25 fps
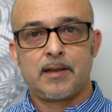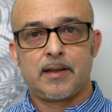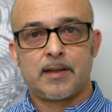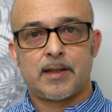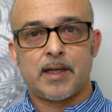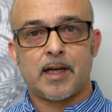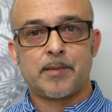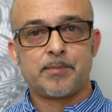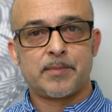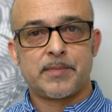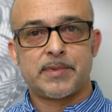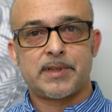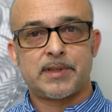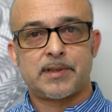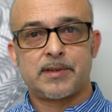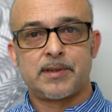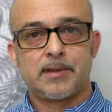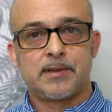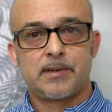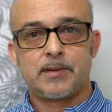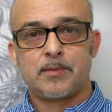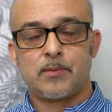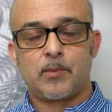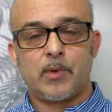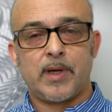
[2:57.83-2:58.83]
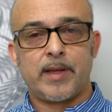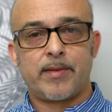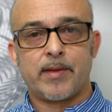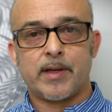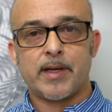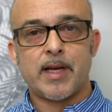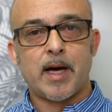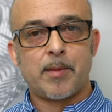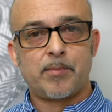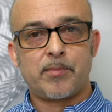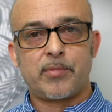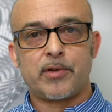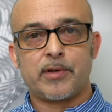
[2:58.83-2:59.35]
comes with a
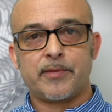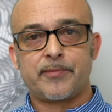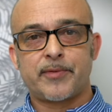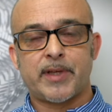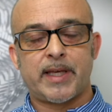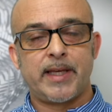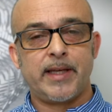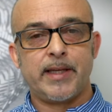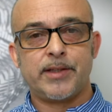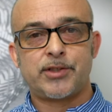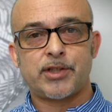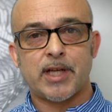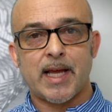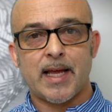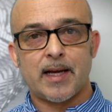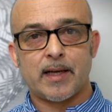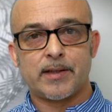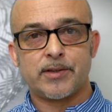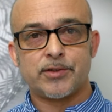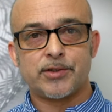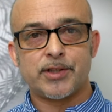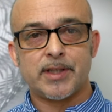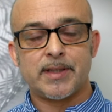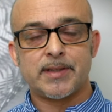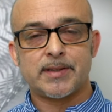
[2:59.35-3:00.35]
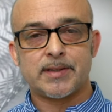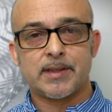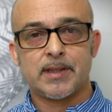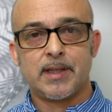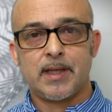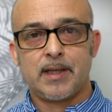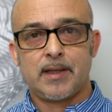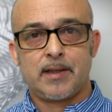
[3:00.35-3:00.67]
number of key challenges.